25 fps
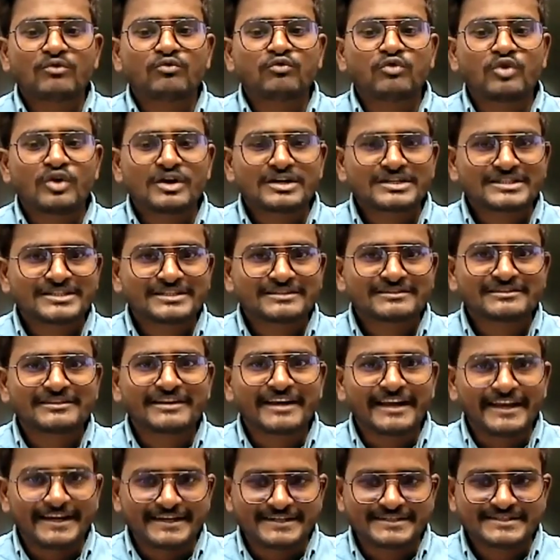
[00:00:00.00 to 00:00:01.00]
water
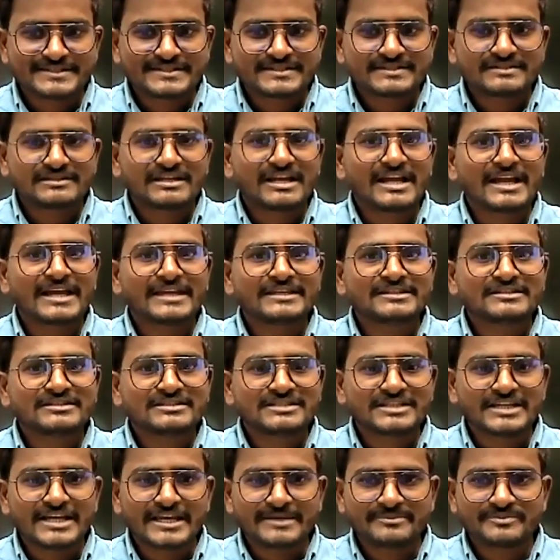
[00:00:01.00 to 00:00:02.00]
grades and
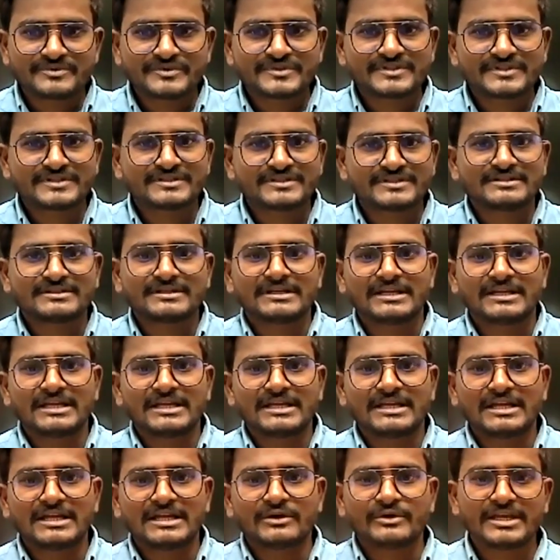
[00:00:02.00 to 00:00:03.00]
the types.
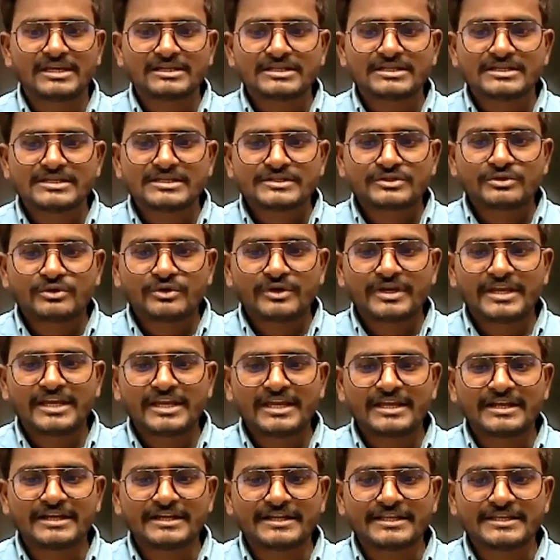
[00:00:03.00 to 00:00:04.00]
Okay, so
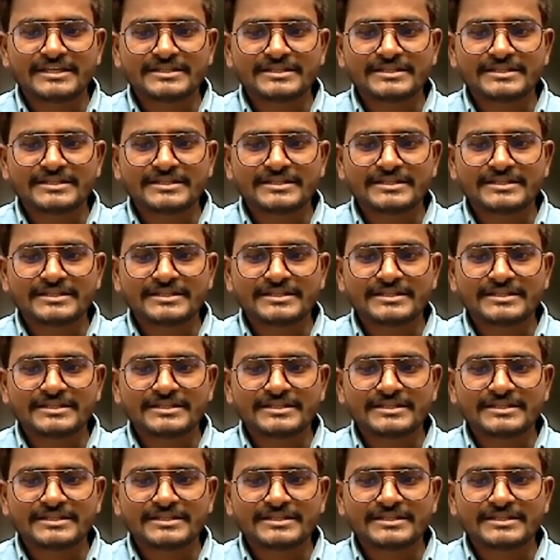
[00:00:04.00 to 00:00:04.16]
here it